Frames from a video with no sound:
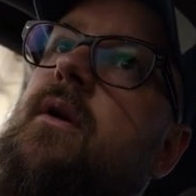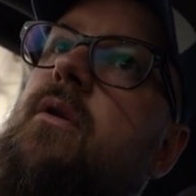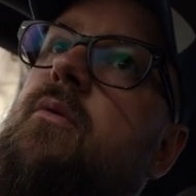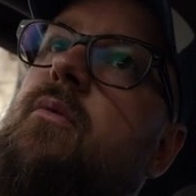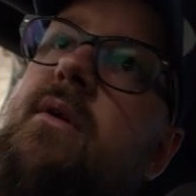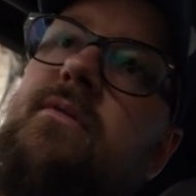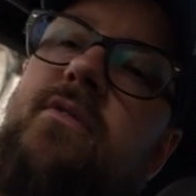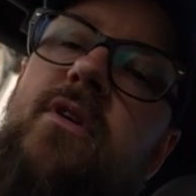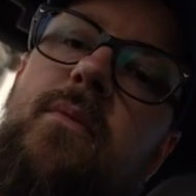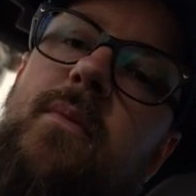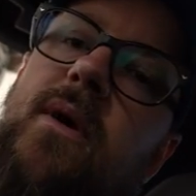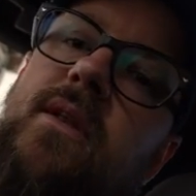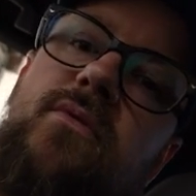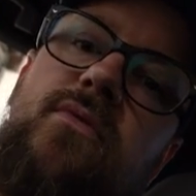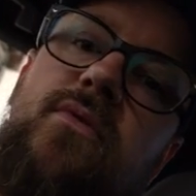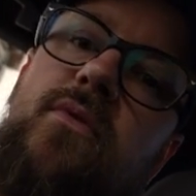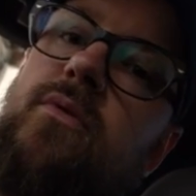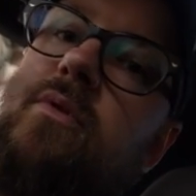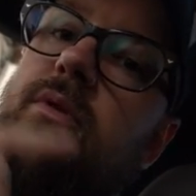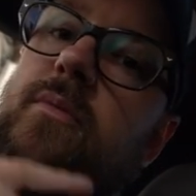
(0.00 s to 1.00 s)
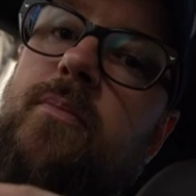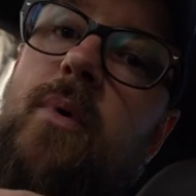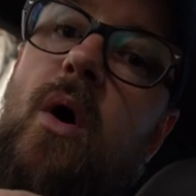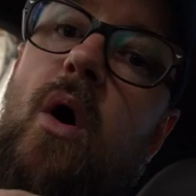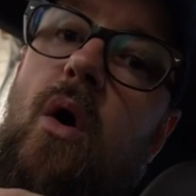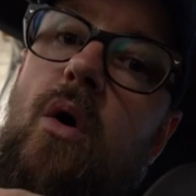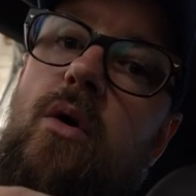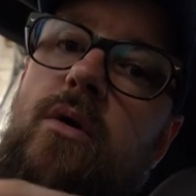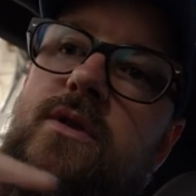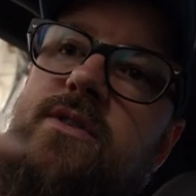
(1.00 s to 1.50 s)
whether it went through the
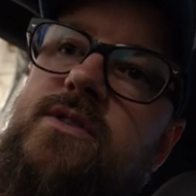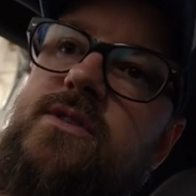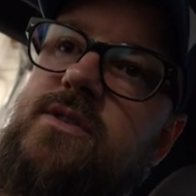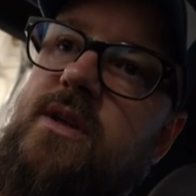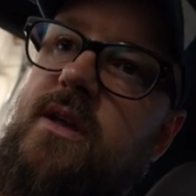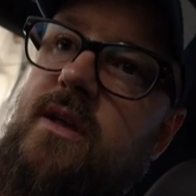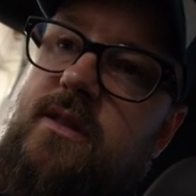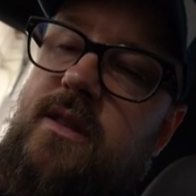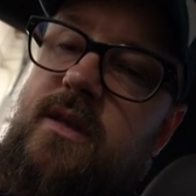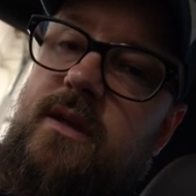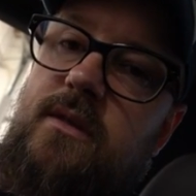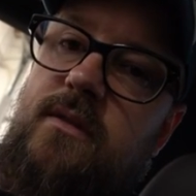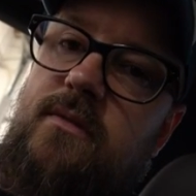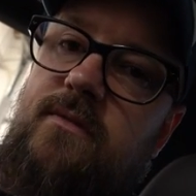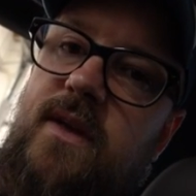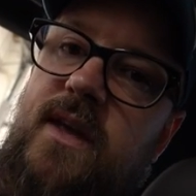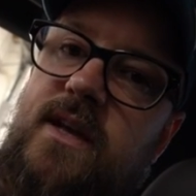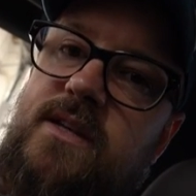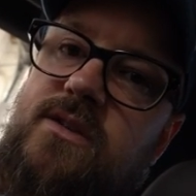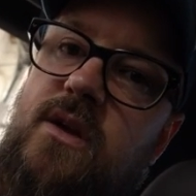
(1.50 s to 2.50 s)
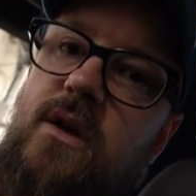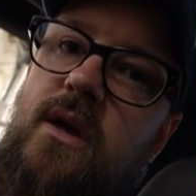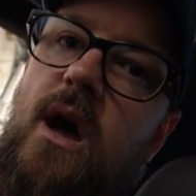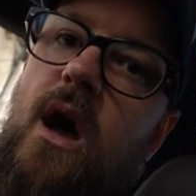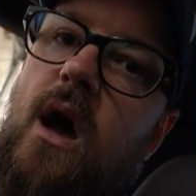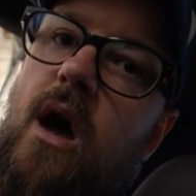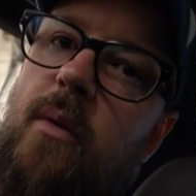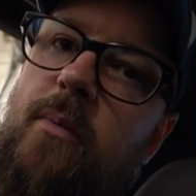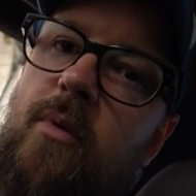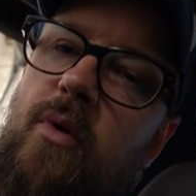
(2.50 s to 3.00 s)
box, the VXI
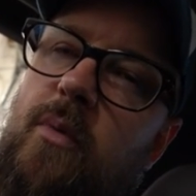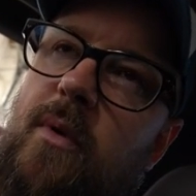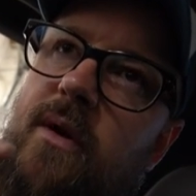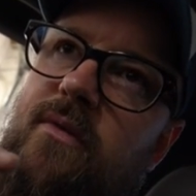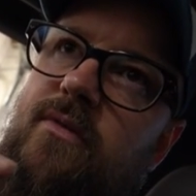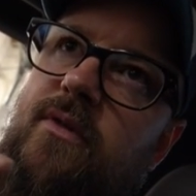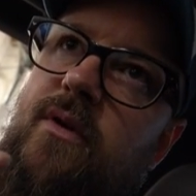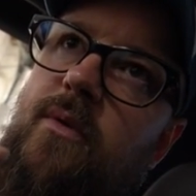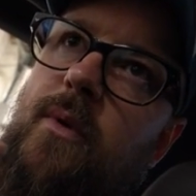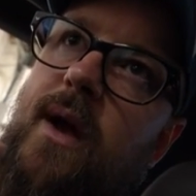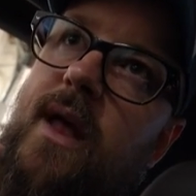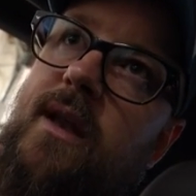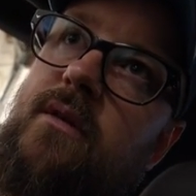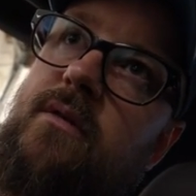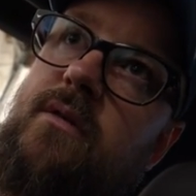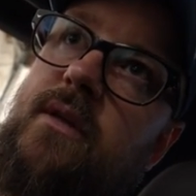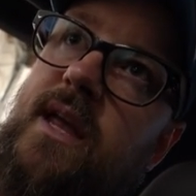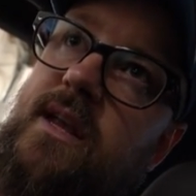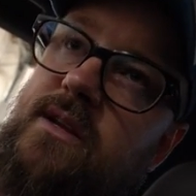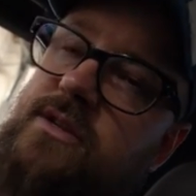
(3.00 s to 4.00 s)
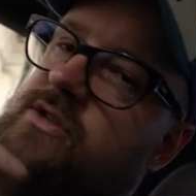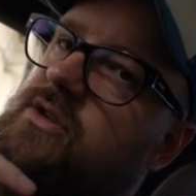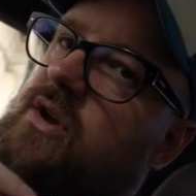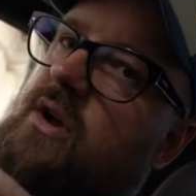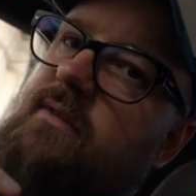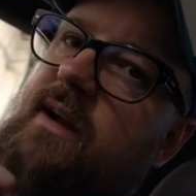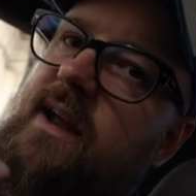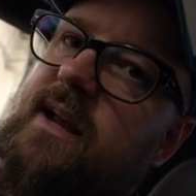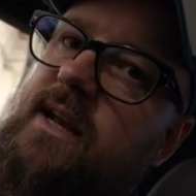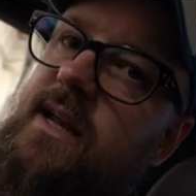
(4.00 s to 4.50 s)
hub, or whether it went each
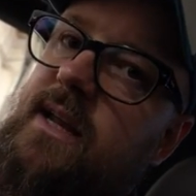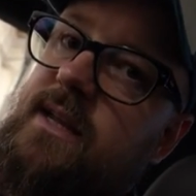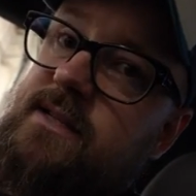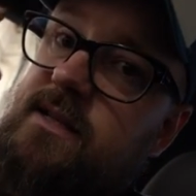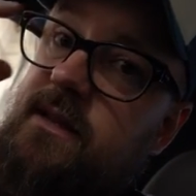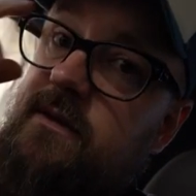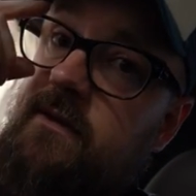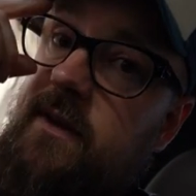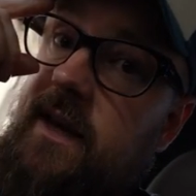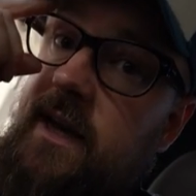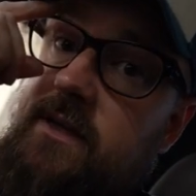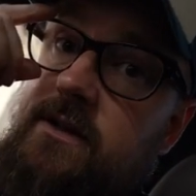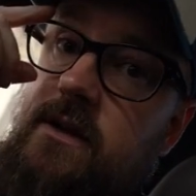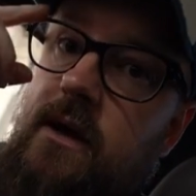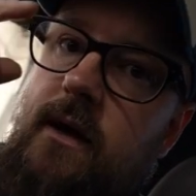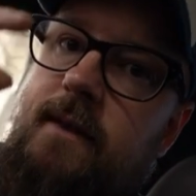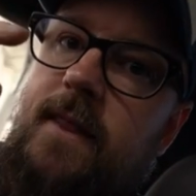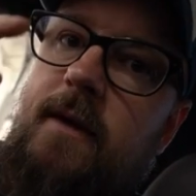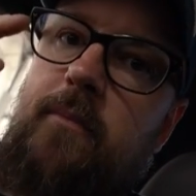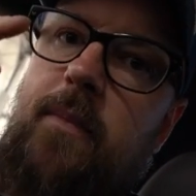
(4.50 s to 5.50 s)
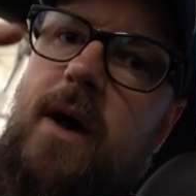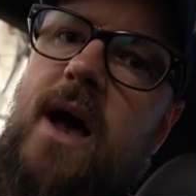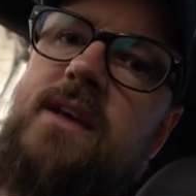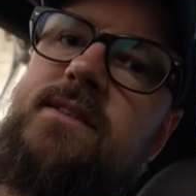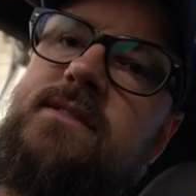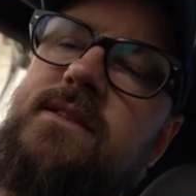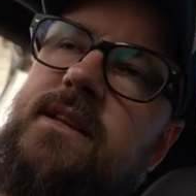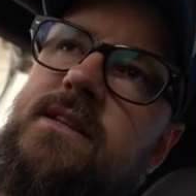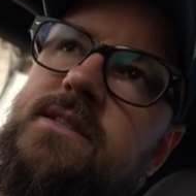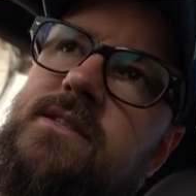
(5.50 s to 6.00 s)
directly into the VXI and then
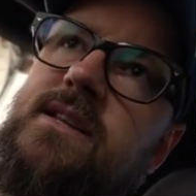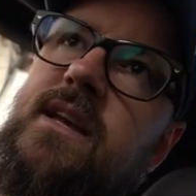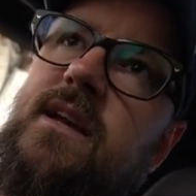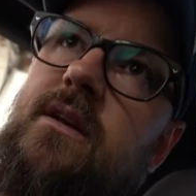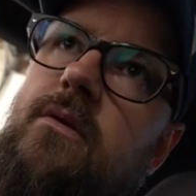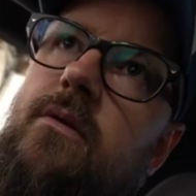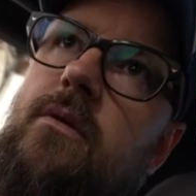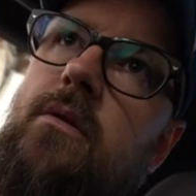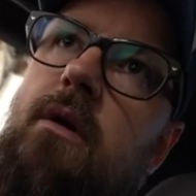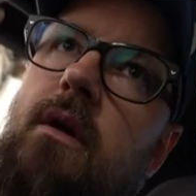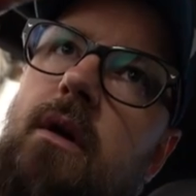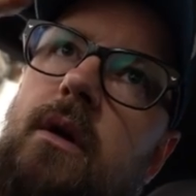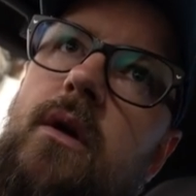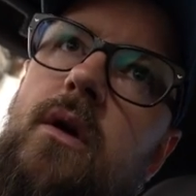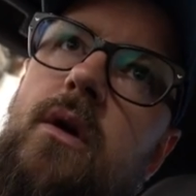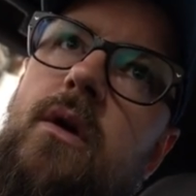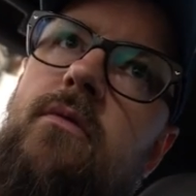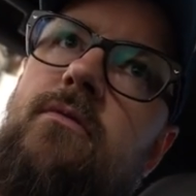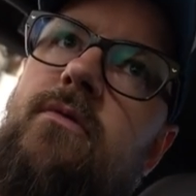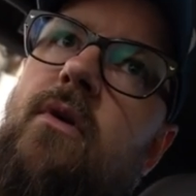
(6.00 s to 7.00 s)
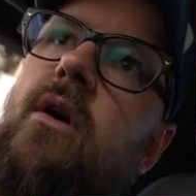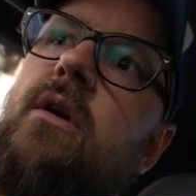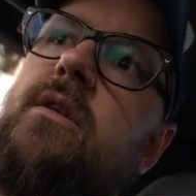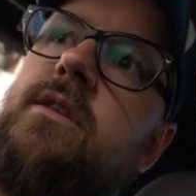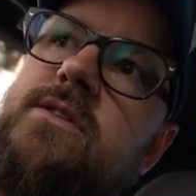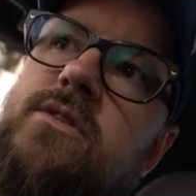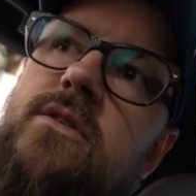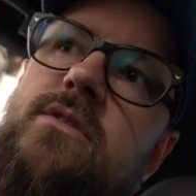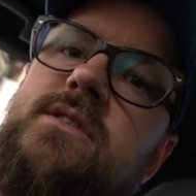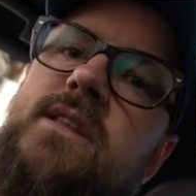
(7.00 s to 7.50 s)
passed its signal via the
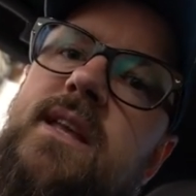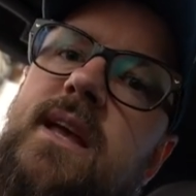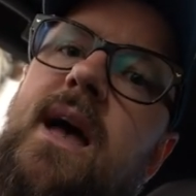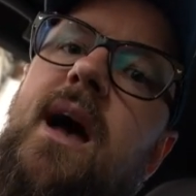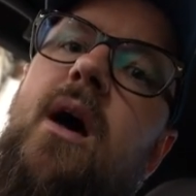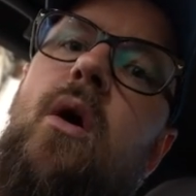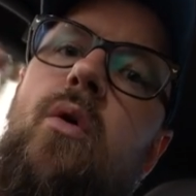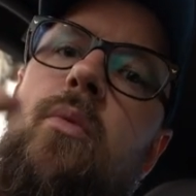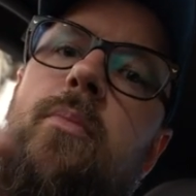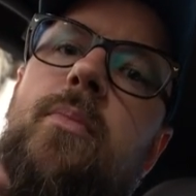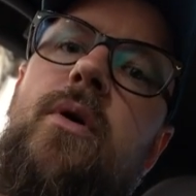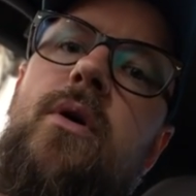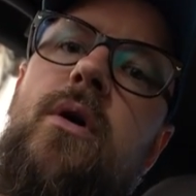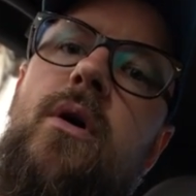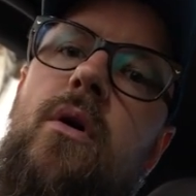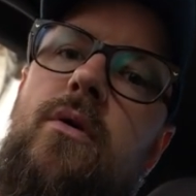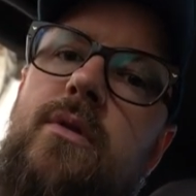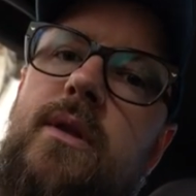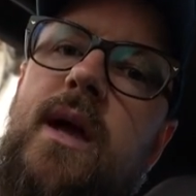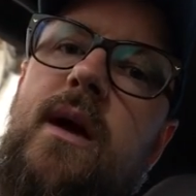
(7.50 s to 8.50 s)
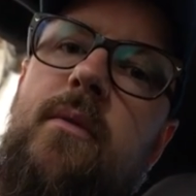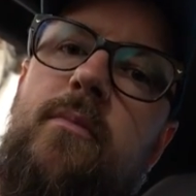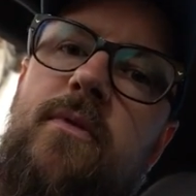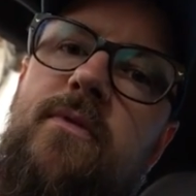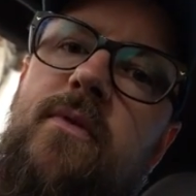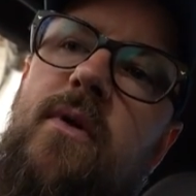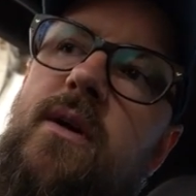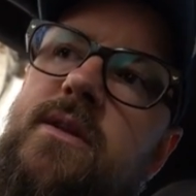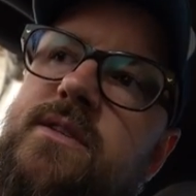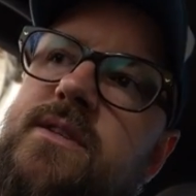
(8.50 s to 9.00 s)
Toslink output on the
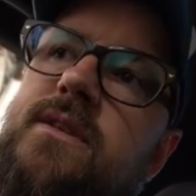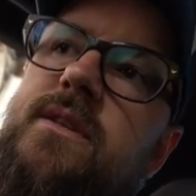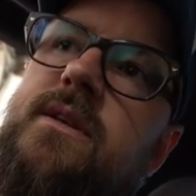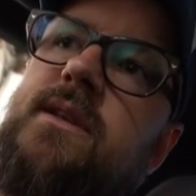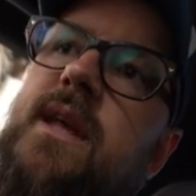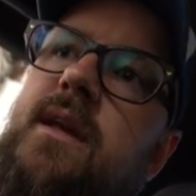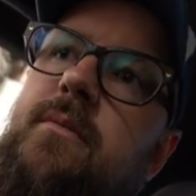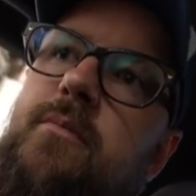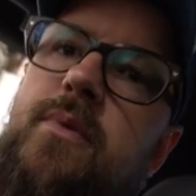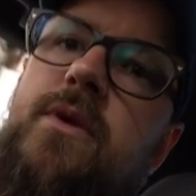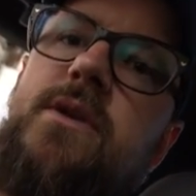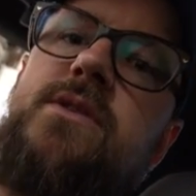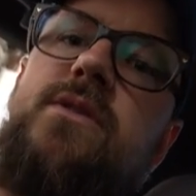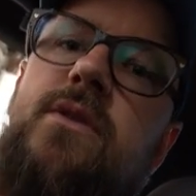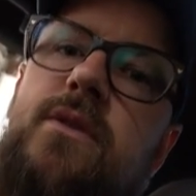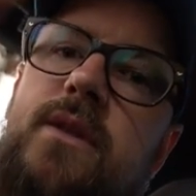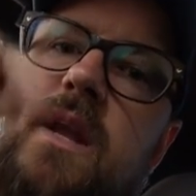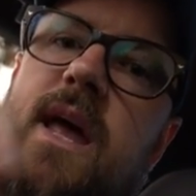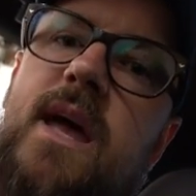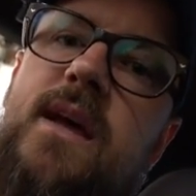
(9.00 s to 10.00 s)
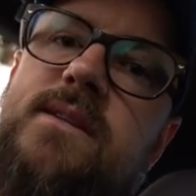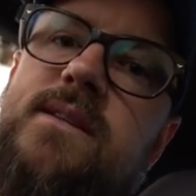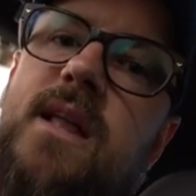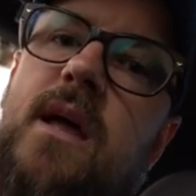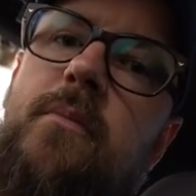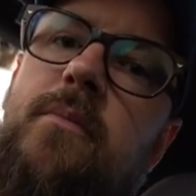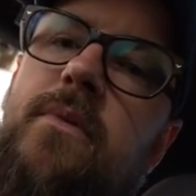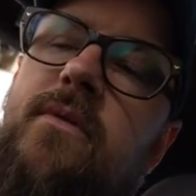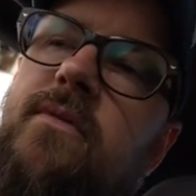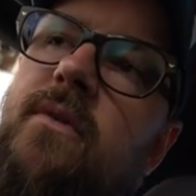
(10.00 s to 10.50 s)
amplifier to the inputs on the next
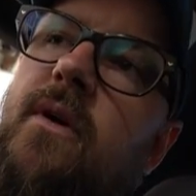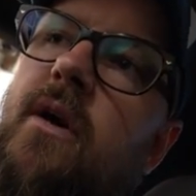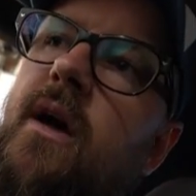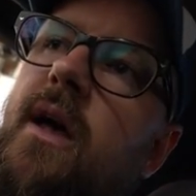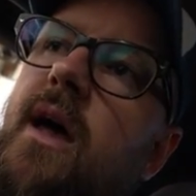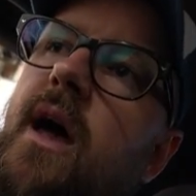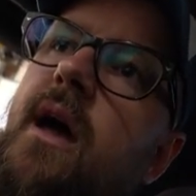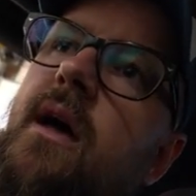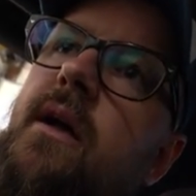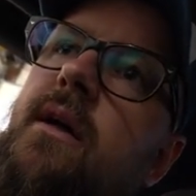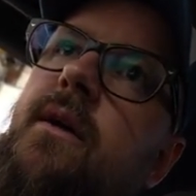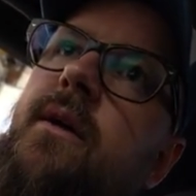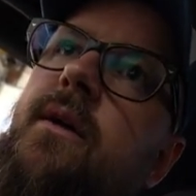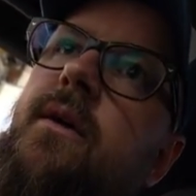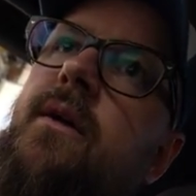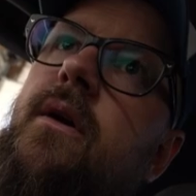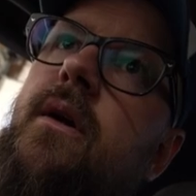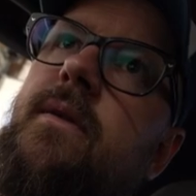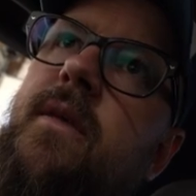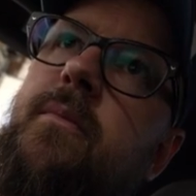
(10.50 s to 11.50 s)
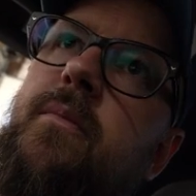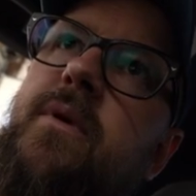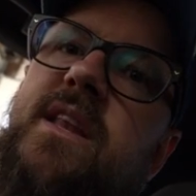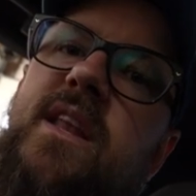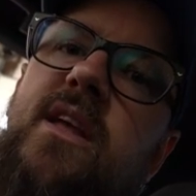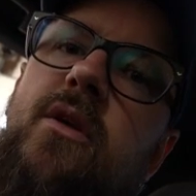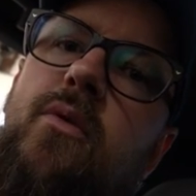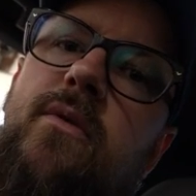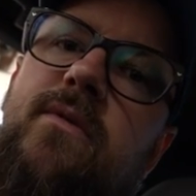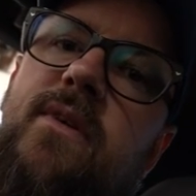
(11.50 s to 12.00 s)
amplifier, and then we
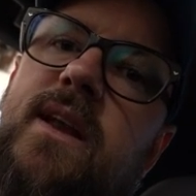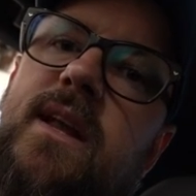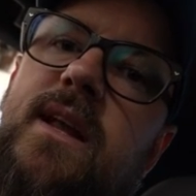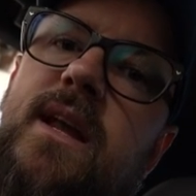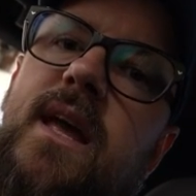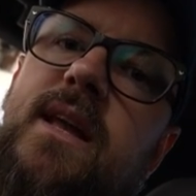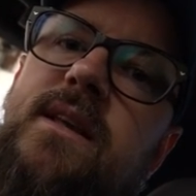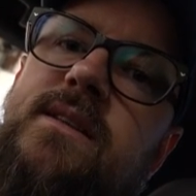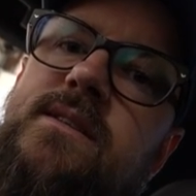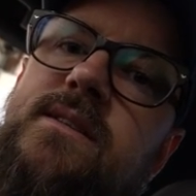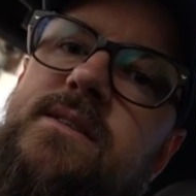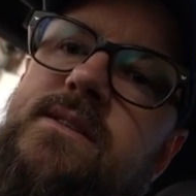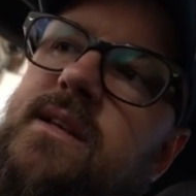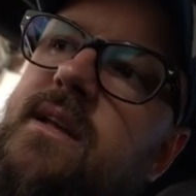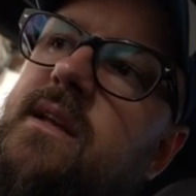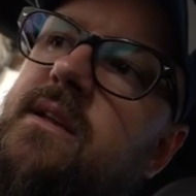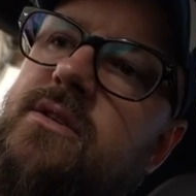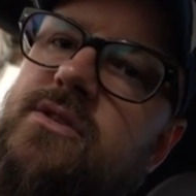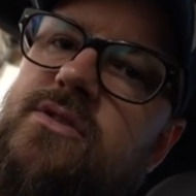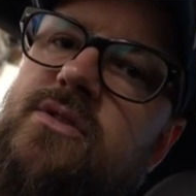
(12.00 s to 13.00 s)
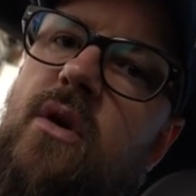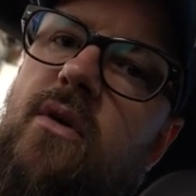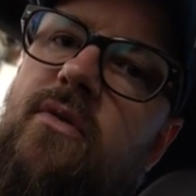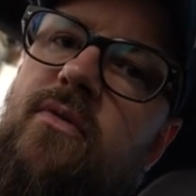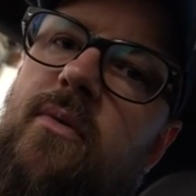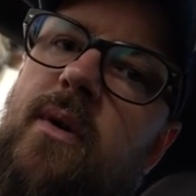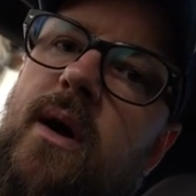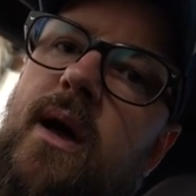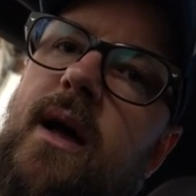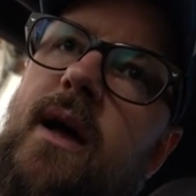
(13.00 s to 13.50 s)
deal with any latency in the
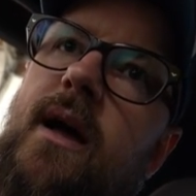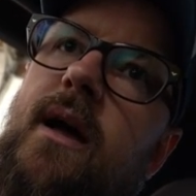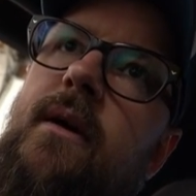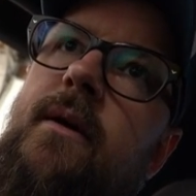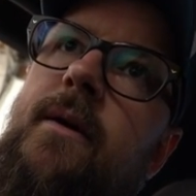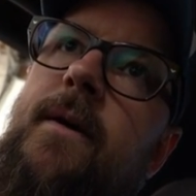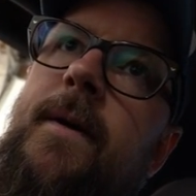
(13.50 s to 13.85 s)
software.